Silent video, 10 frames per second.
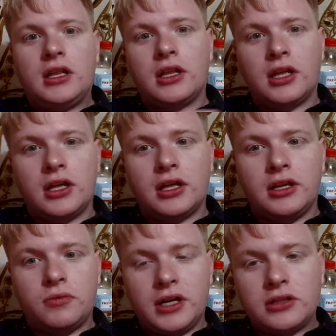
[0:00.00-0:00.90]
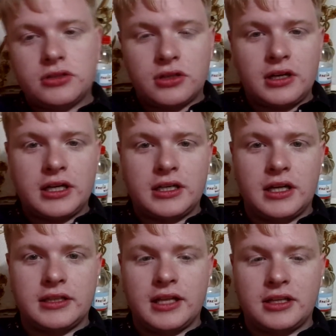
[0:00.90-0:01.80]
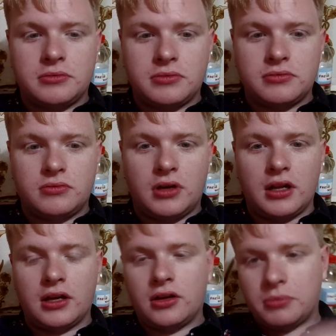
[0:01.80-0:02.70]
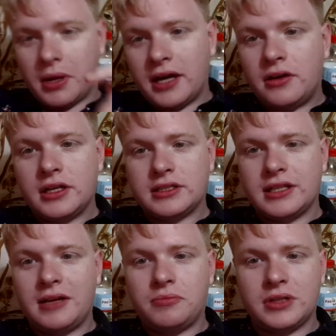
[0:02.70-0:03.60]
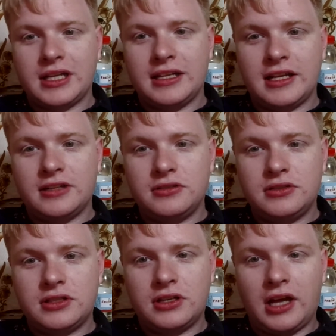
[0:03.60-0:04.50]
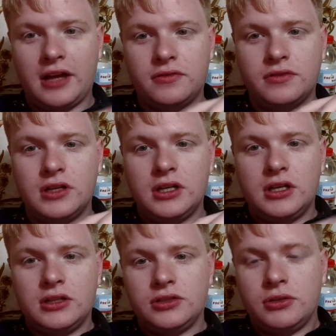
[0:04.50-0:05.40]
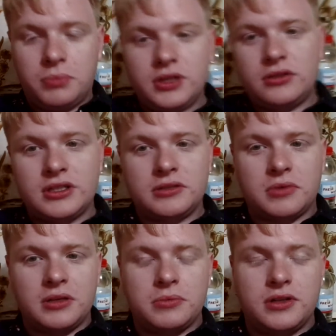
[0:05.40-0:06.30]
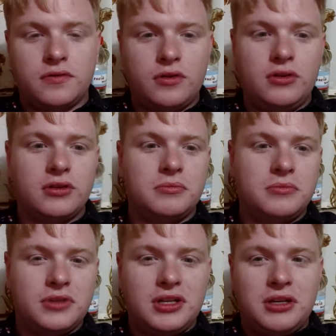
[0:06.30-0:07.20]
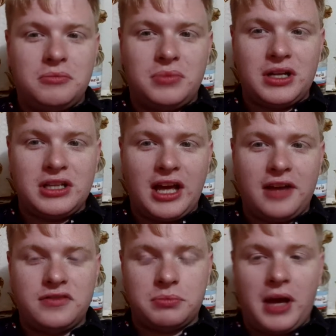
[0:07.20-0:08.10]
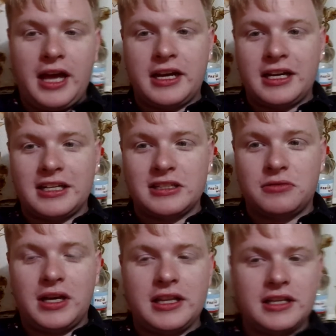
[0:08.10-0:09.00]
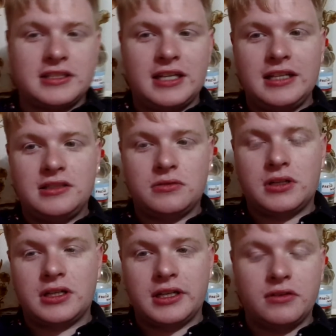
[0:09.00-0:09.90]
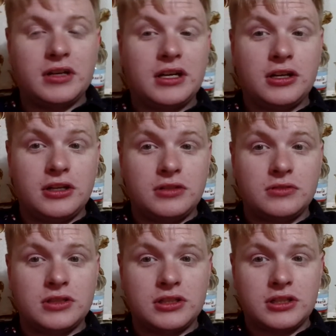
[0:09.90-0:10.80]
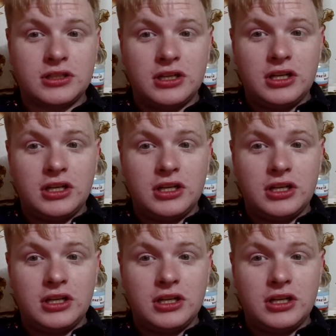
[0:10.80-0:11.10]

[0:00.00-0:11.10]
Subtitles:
they went on strike and that's why they got a pay rise and that, but then they also have new buildings being built for them, but they have to pay it. And the way the estates are working, we heard, was that